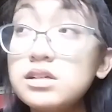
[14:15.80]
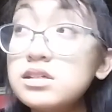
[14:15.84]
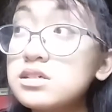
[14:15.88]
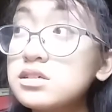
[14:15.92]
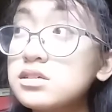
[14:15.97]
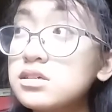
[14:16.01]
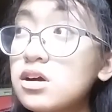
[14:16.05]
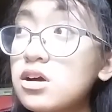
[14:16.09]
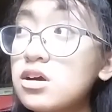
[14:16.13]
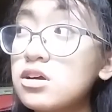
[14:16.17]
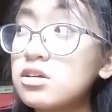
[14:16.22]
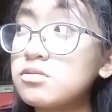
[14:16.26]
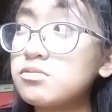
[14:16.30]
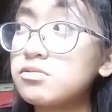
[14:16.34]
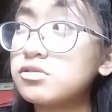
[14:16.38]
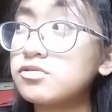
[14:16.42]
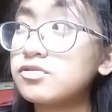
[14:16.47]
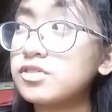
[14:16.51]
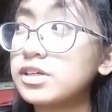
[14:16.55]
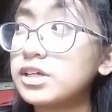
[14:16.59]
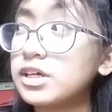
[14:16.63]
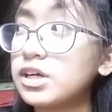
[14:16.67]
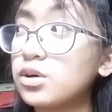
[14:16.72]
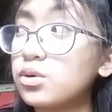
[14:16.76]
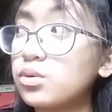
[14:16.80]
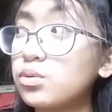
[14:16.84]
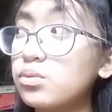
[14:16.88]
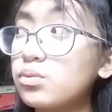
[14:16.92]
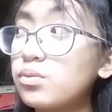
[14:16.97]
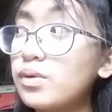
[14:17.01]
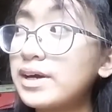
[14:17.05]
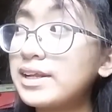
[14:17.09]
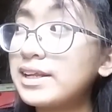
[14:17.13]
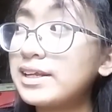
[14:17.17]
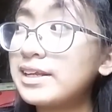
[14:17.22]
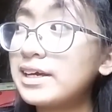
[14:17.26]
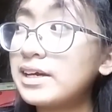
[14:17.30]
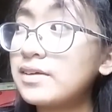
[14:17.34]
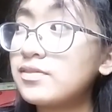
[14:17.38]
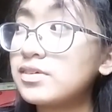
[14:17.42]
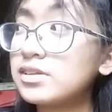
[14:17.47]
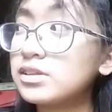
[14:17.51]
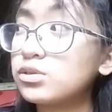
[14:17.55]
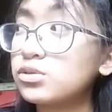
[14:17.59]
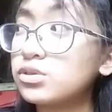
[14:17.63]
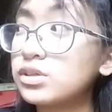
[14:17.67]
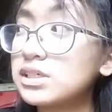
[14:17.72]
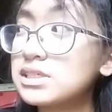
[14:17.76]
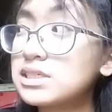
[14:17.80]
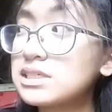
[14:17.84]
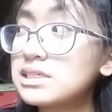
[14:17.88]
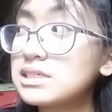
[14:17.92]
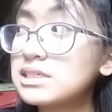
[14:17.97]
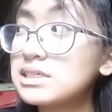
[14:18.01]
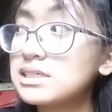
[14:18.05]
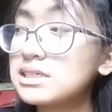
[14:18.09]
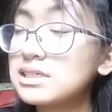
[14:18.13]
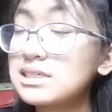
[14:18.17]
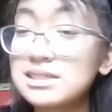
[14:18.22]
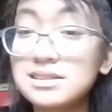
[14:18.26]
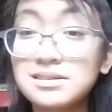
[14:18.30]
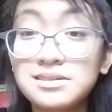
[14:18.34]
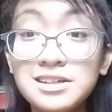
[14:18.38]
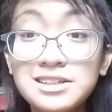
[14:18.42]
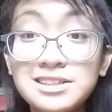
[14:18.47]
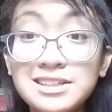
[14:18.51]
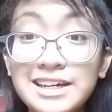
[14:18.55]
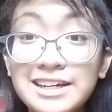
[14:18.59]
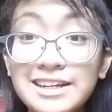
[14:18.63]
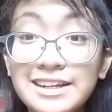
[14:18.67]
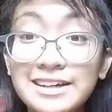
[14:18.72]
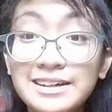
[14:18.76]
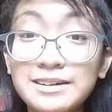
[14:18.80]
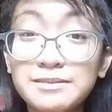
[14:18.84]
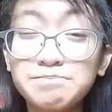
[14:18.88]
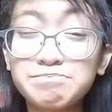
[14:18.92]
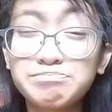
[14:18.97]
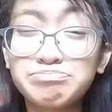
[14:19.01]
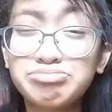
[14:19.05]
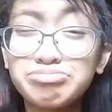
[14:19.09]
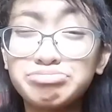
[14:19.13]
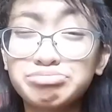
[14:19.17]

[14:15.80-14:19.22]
This is a horrible video. Why did I even do this? Just kidding.